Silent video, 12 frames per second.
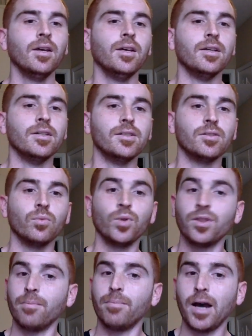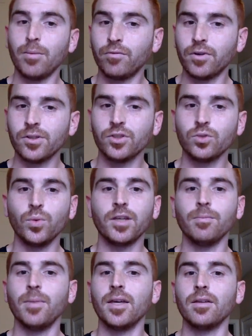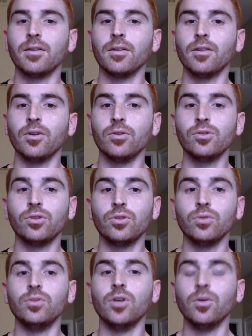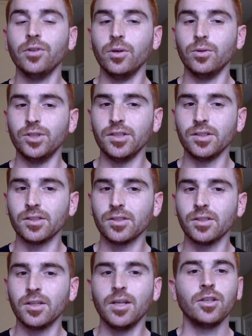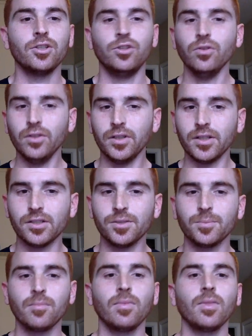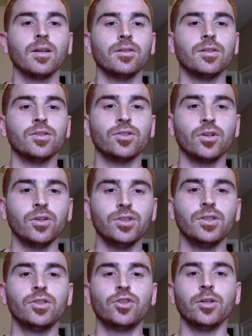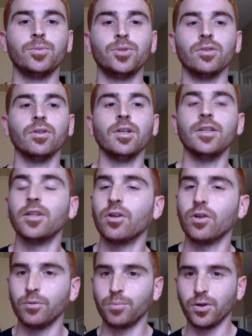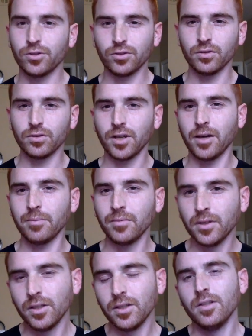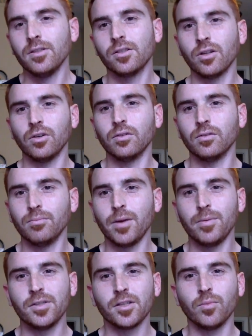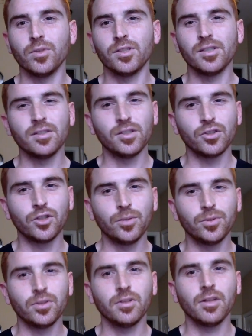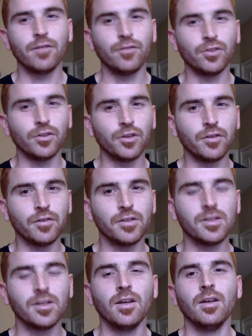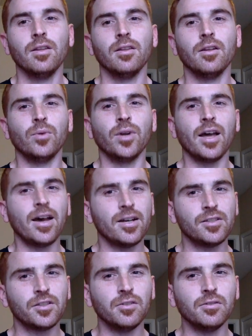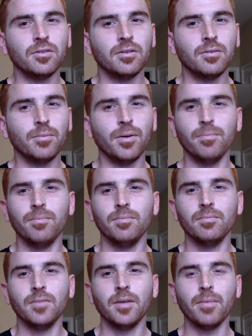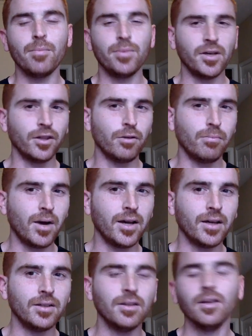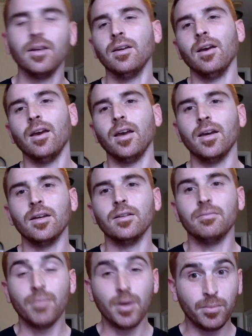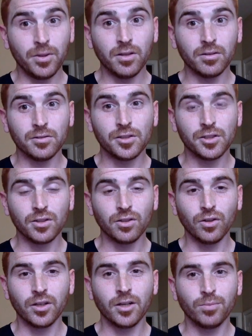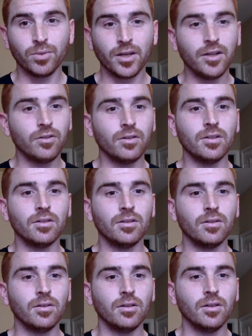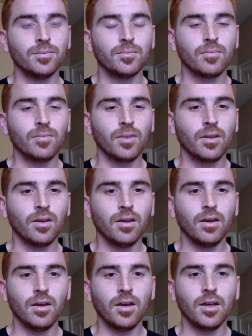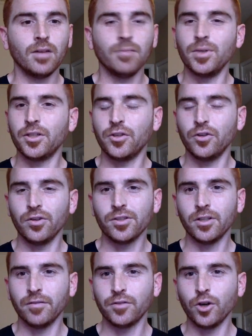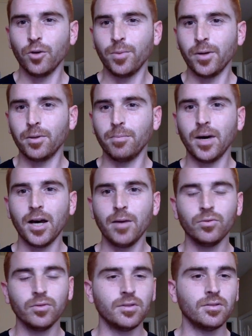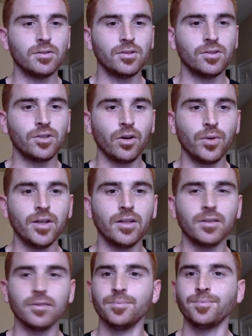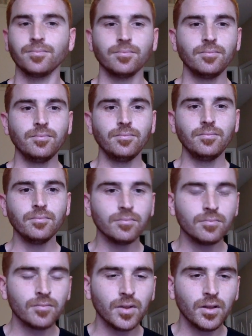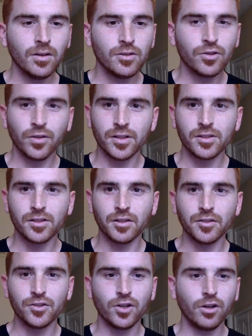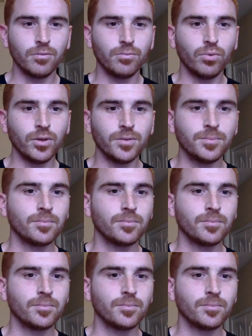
is with a Bible verse, we can make those who don't know Jesus curious to search the scripture in their own personal time. So maybe someone sees the scripture, they feel nervous, they don't want to ask you, but it might be on their mind, and maybe they'll just look it up later and and be curious enough to open up the Bible and start reading. So that's a good starting point.